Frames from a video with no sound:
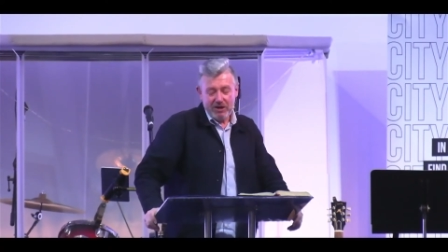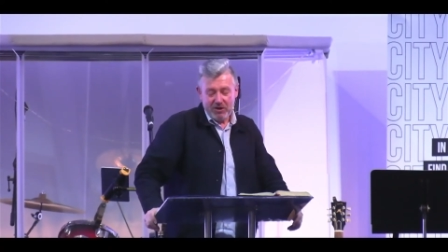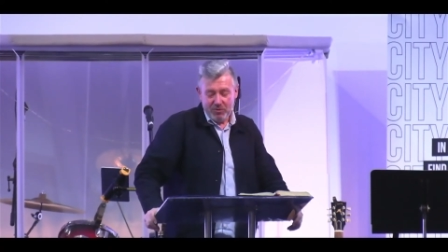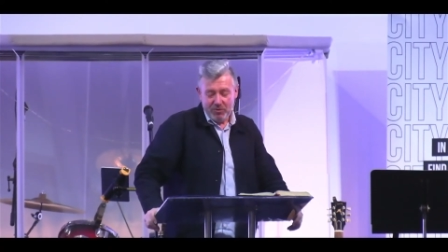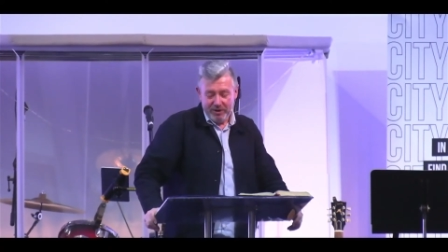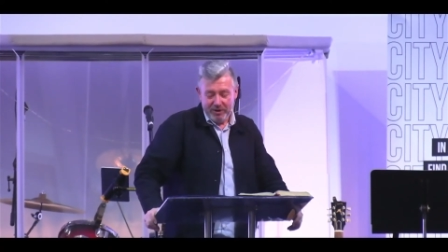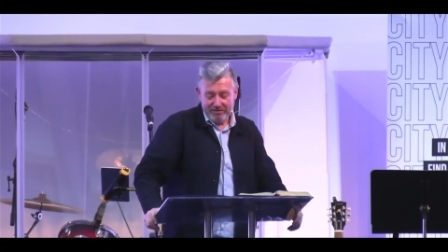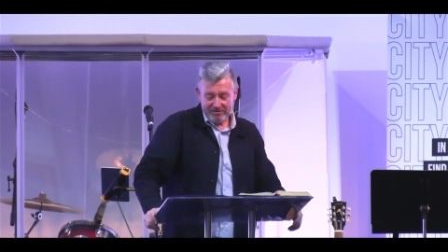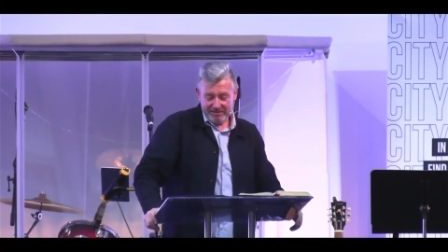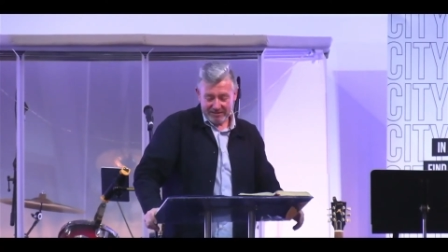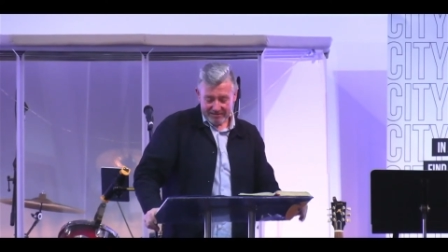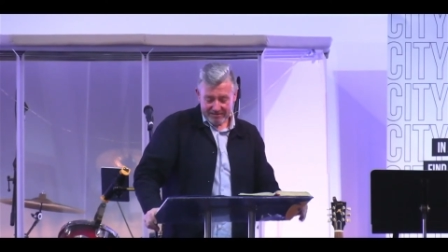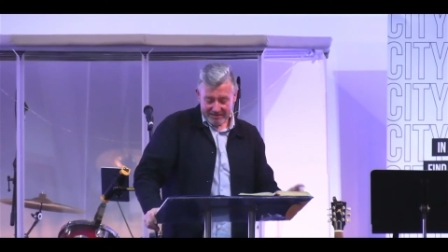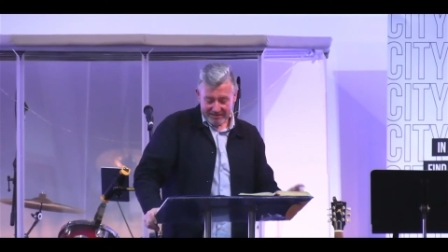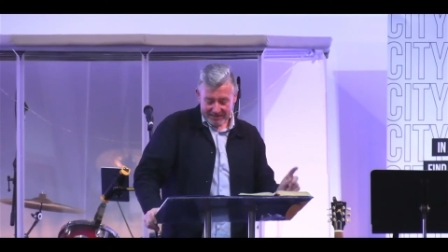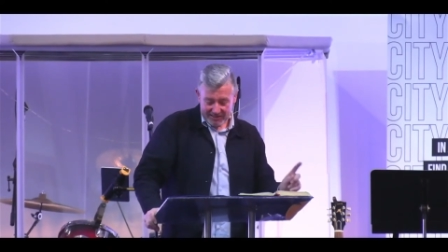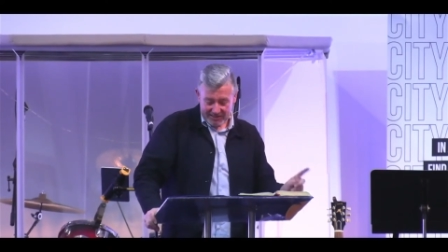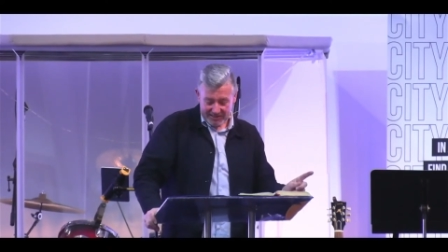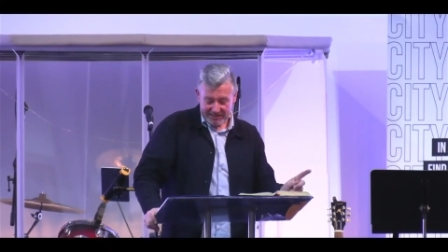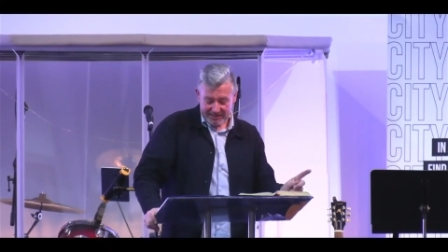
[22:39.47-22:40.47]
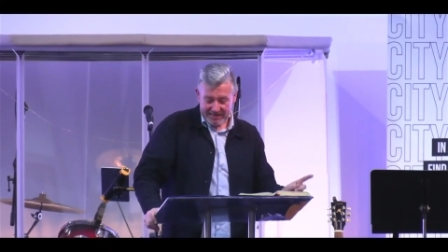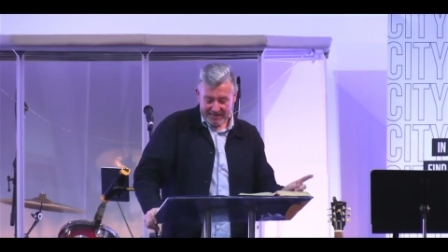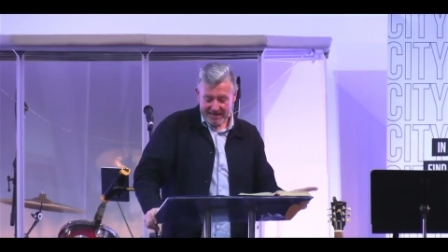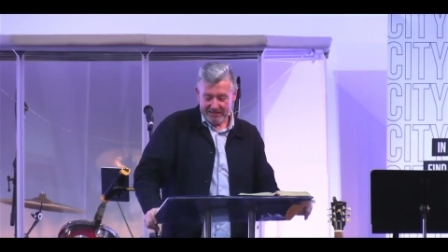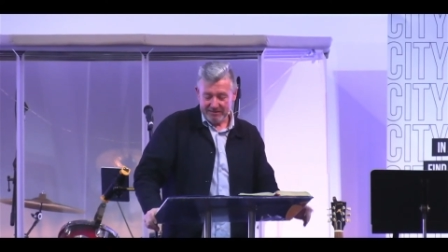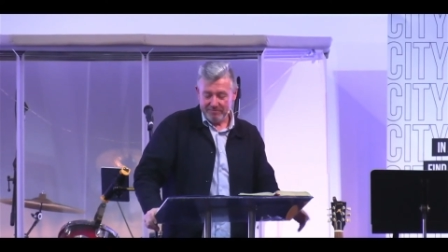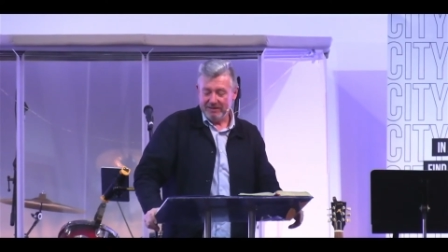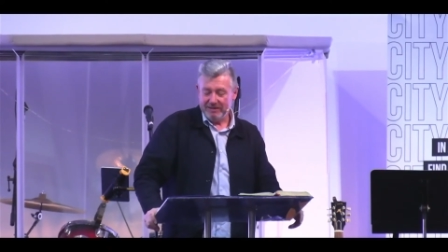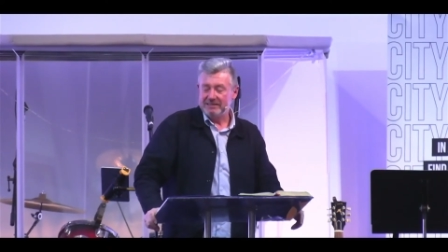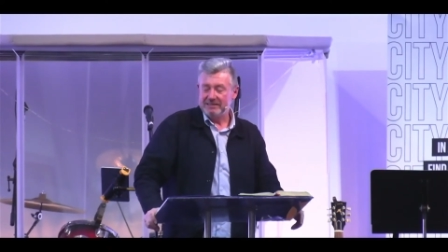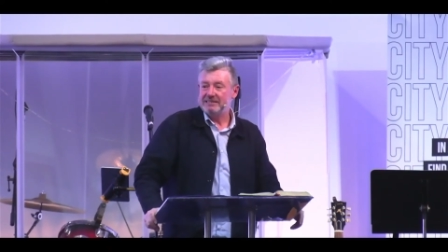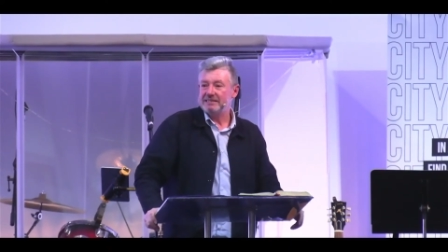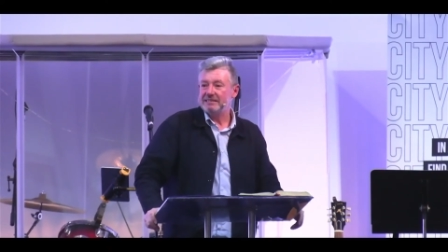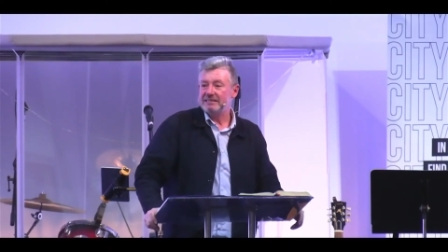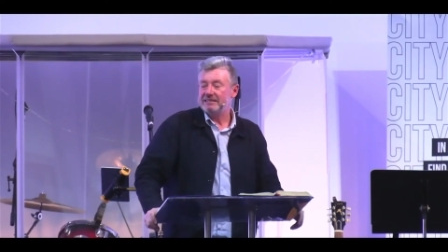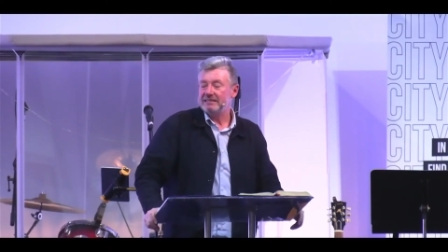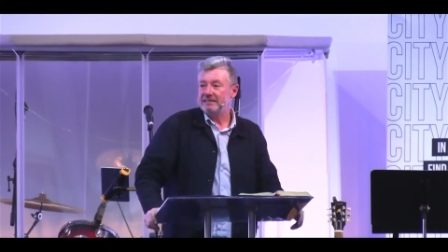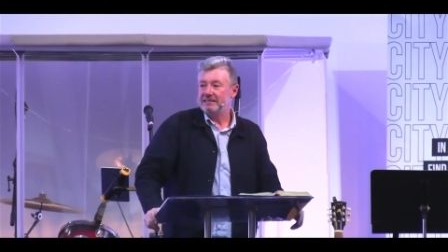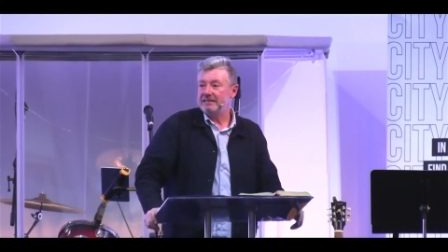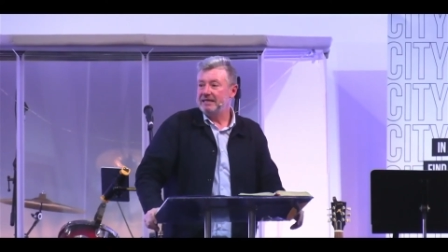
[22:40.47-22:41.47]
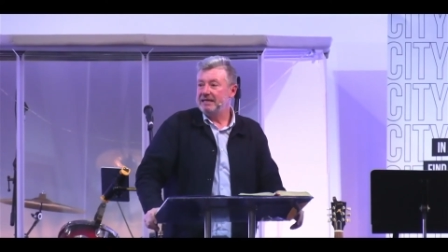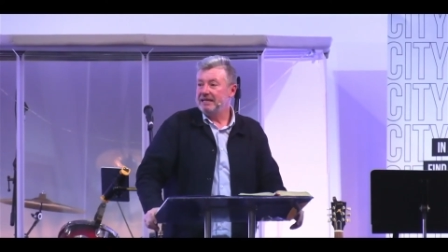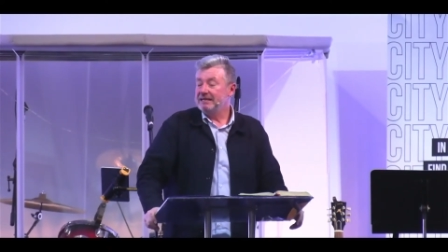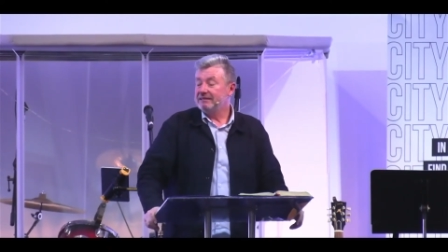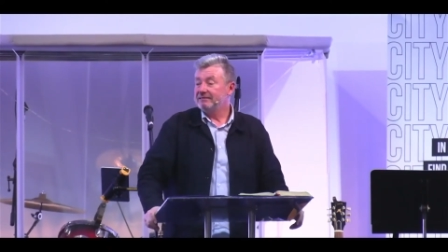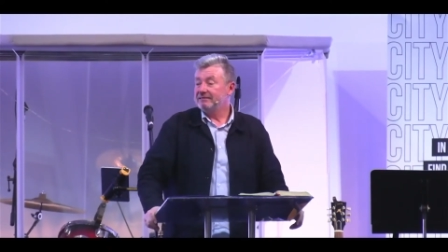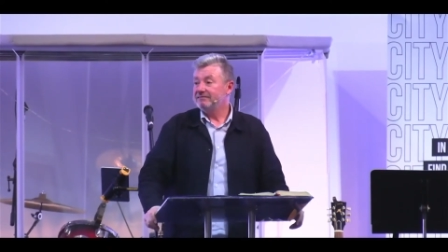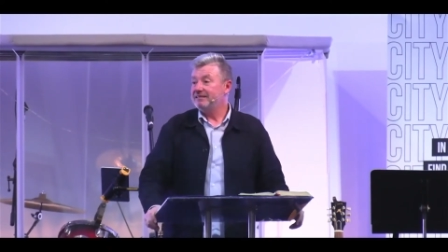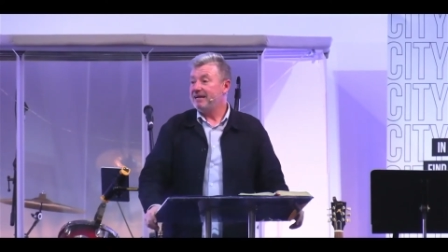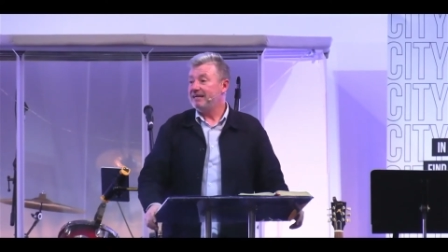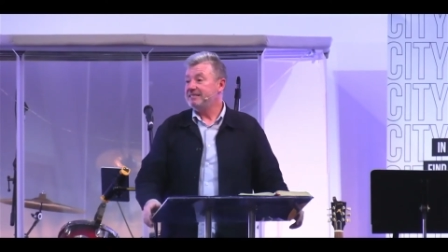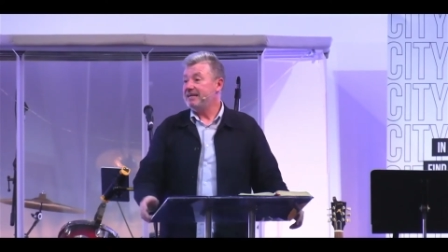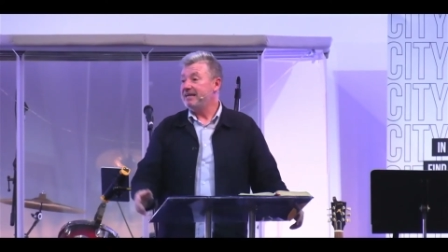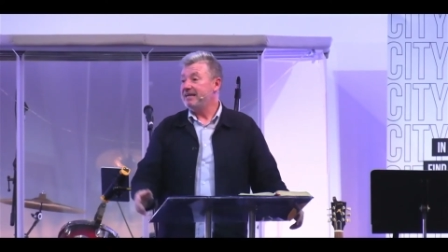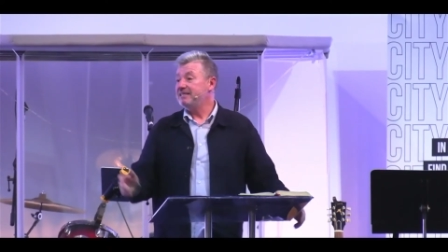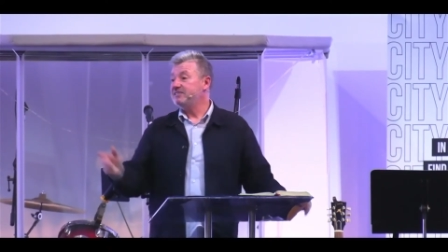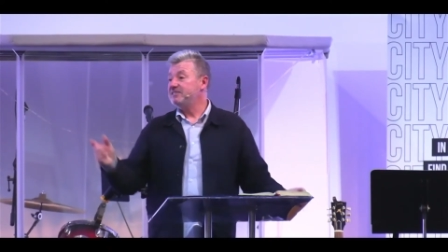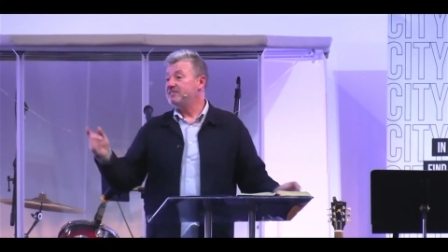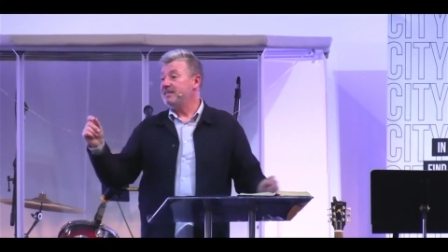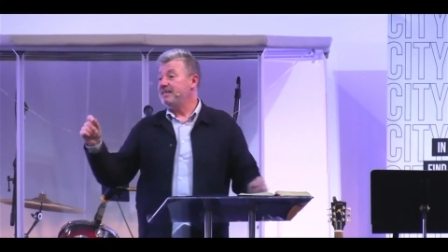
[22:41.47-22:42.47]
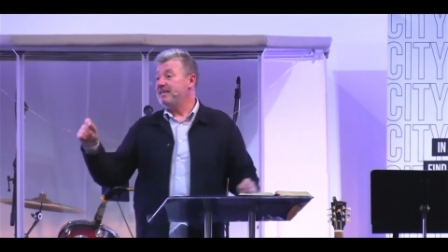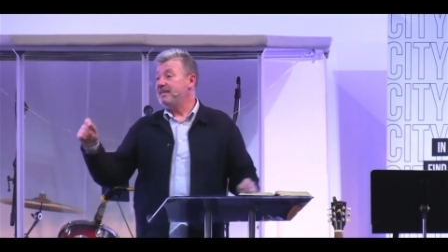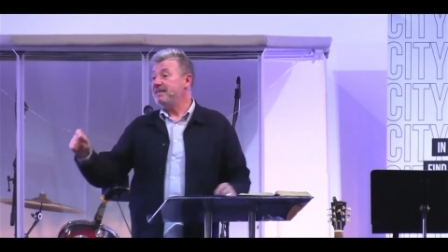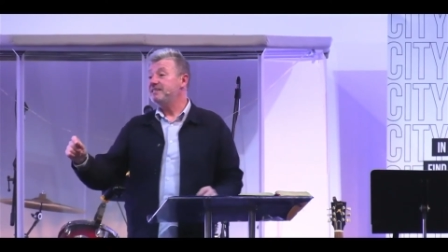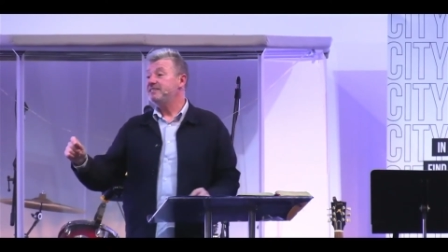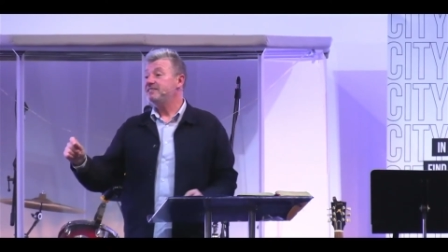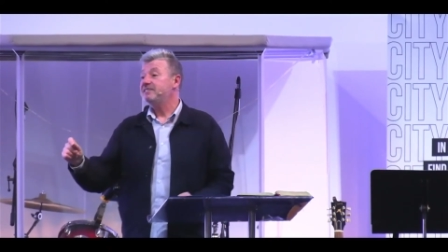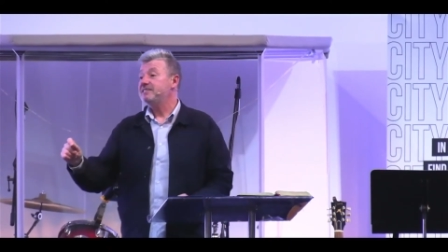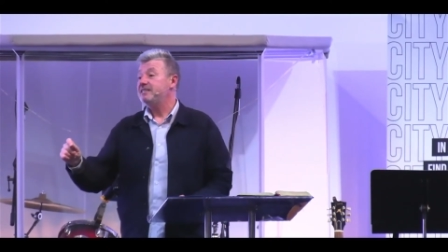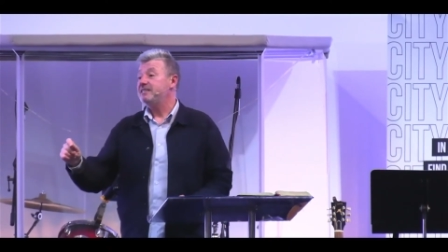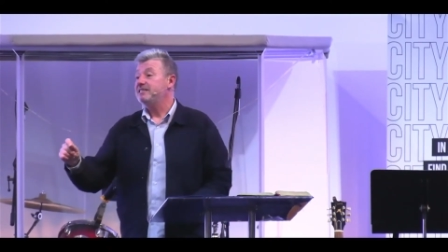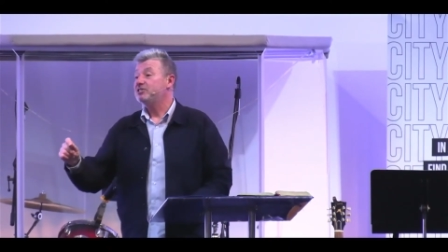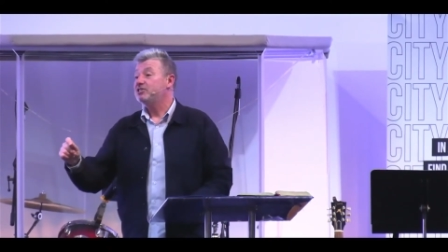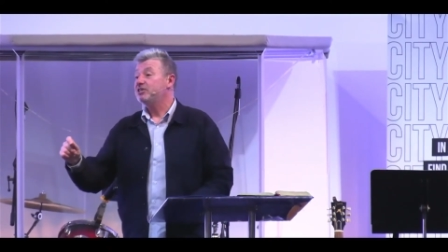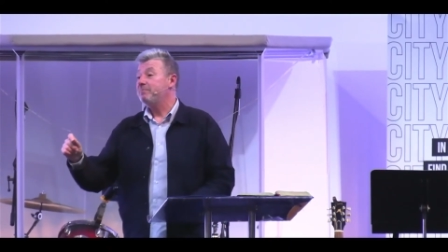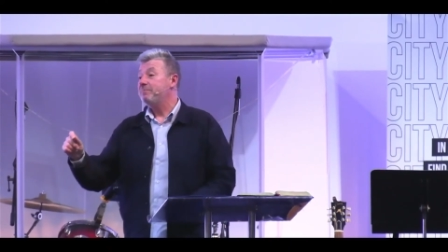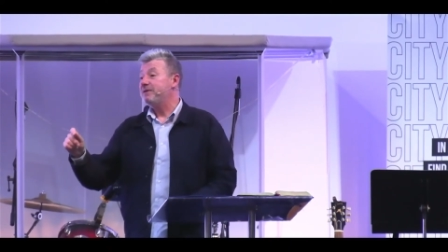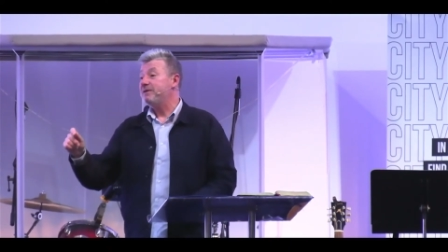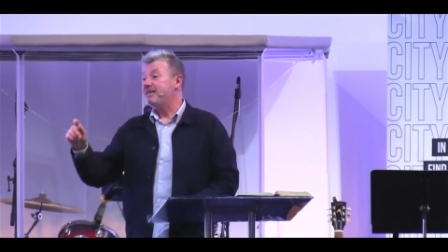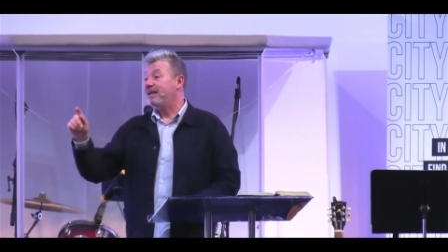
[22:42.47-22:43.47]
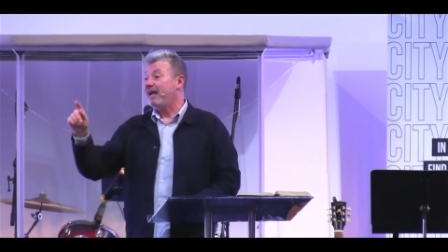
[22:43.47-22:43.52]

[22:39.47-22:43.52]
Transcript: with the statement that it's easy to be